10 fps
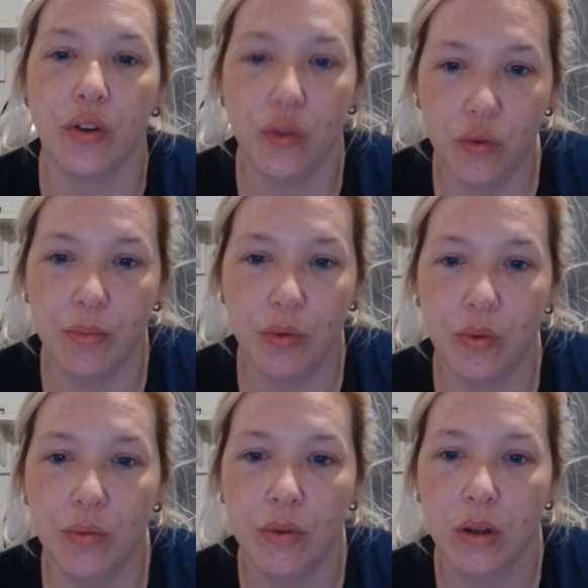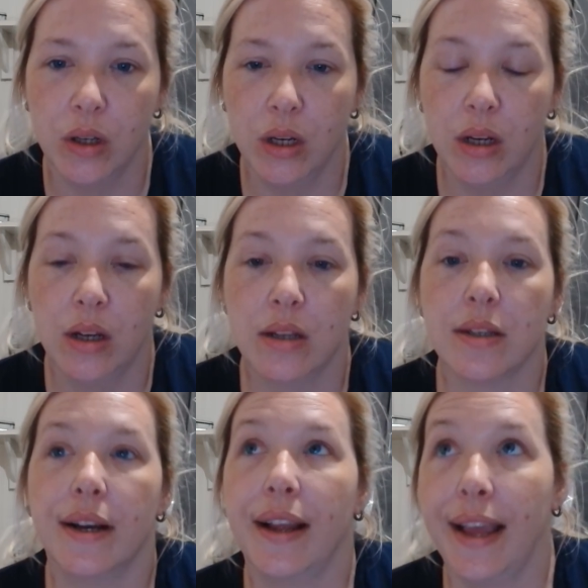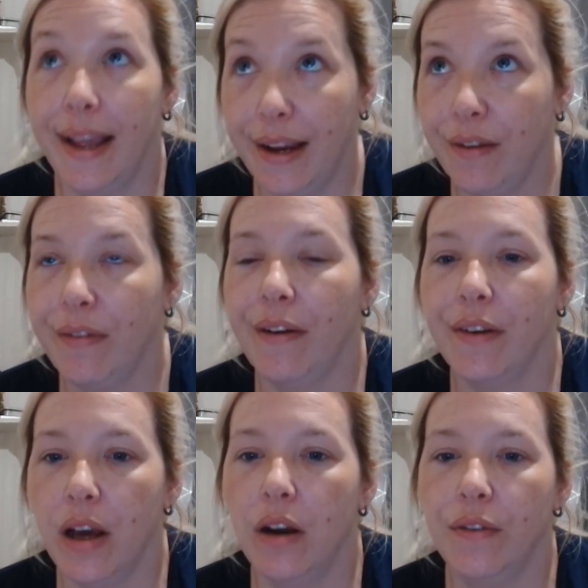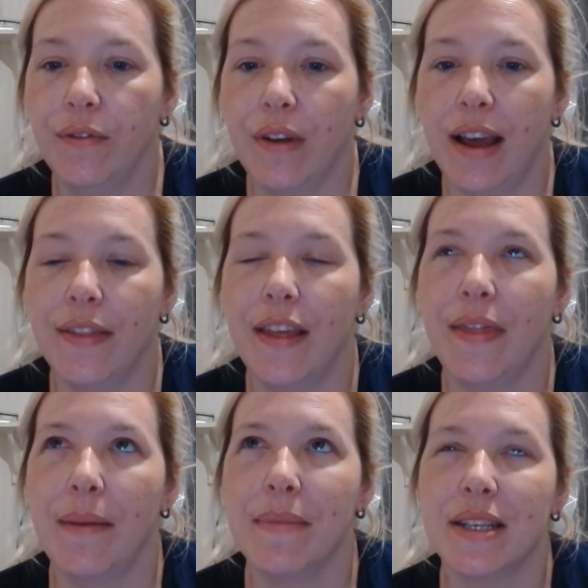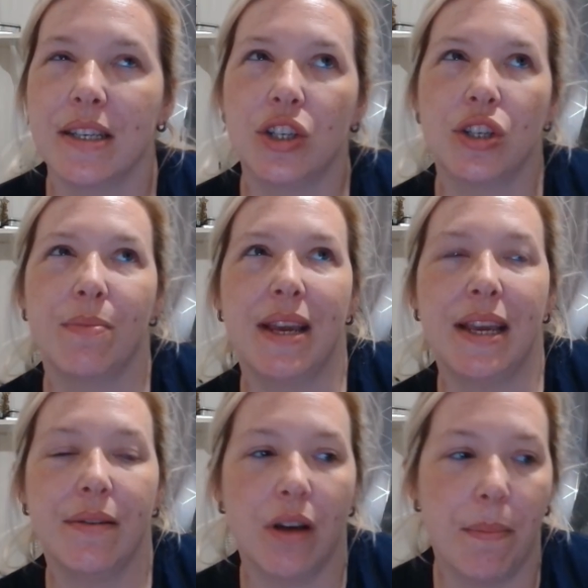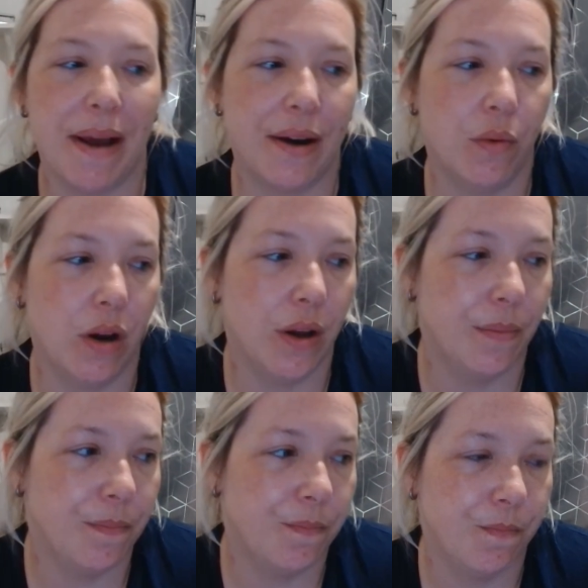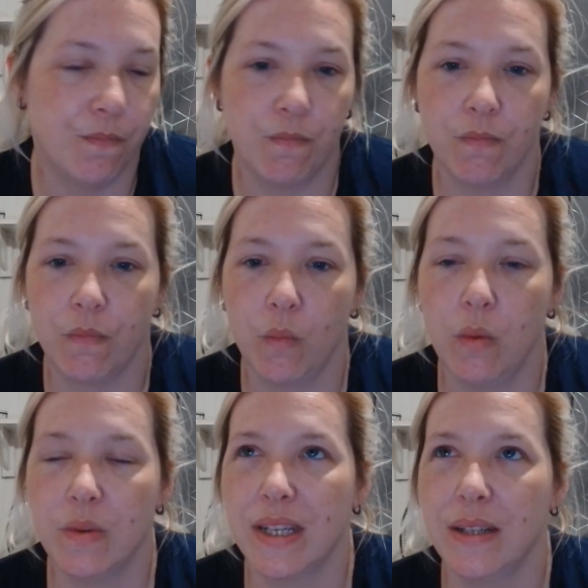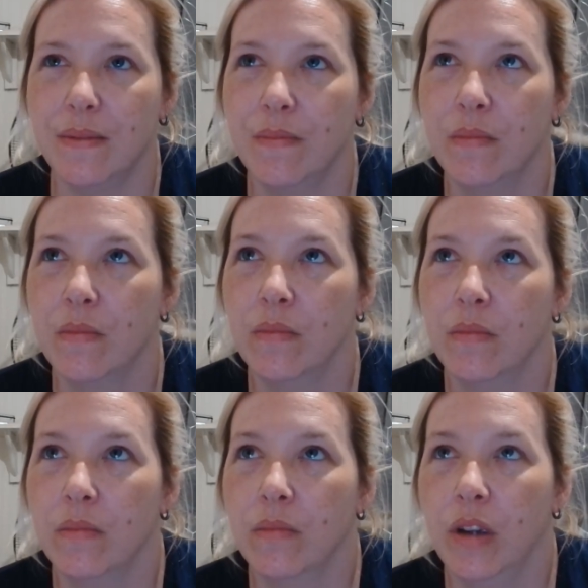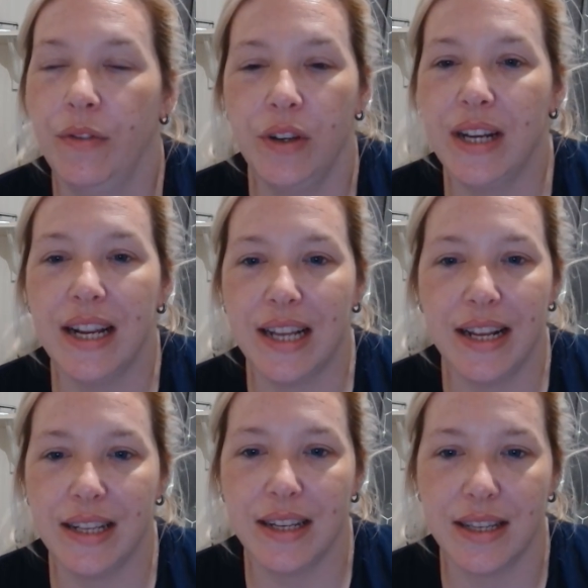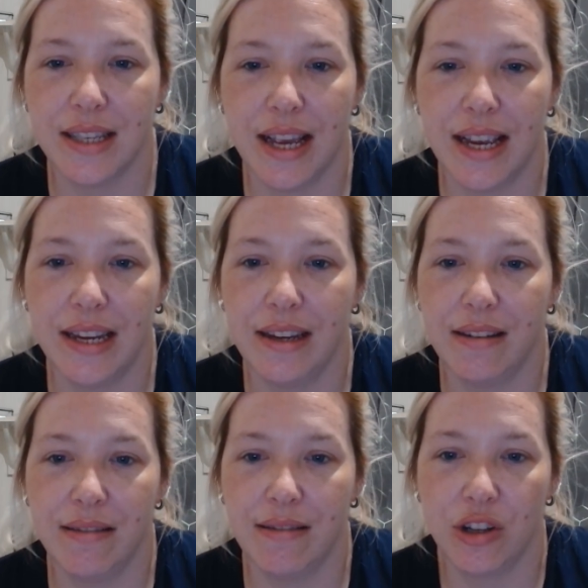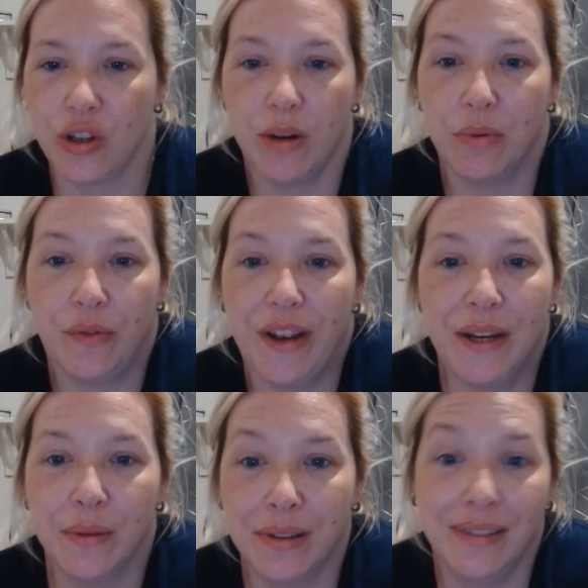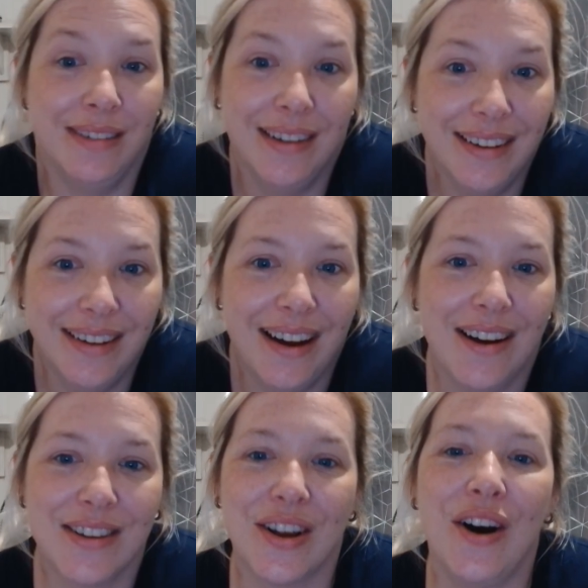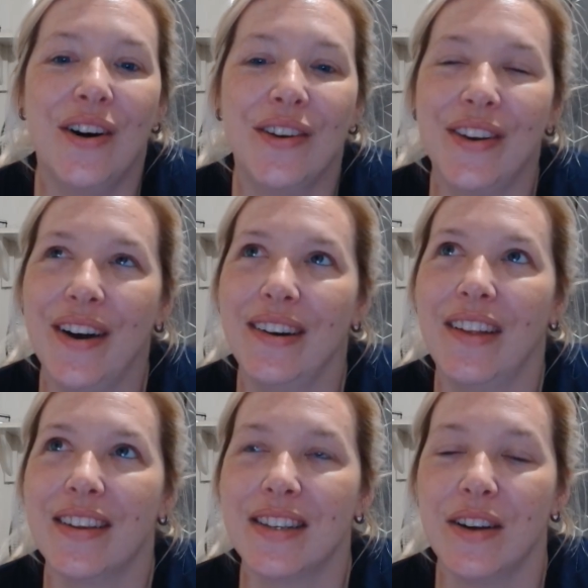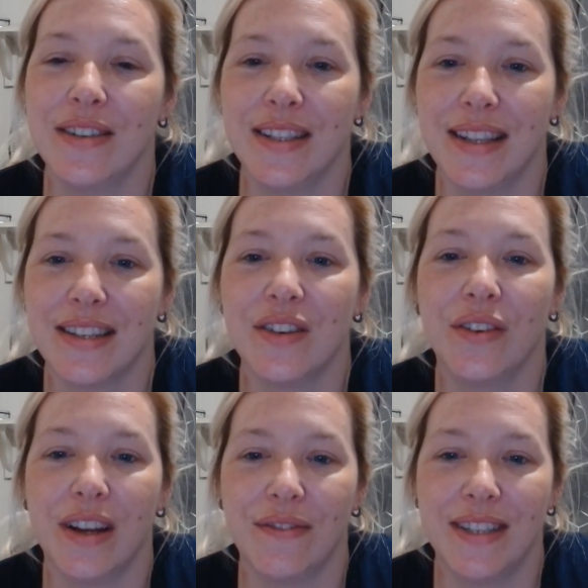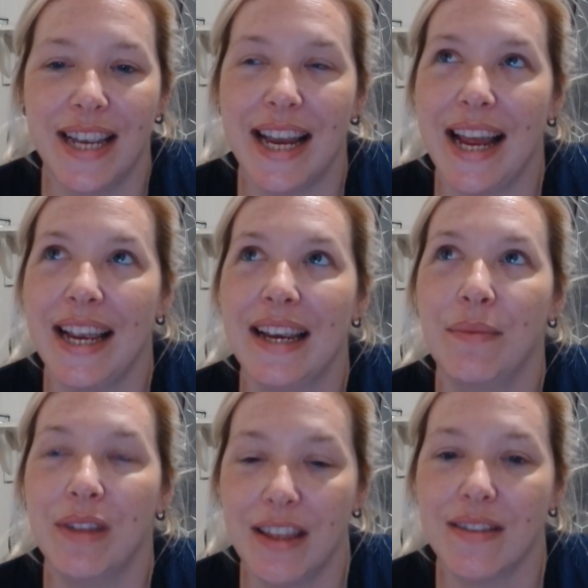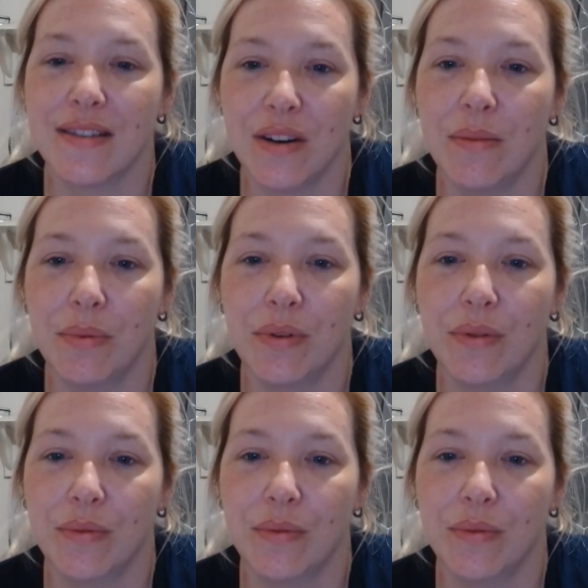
normal. It's like, okay, fair enough. And then they messaged me about, what was it, a few days later to say, your sample's failed. I was like, oh no, like there's not enough DNA within the sample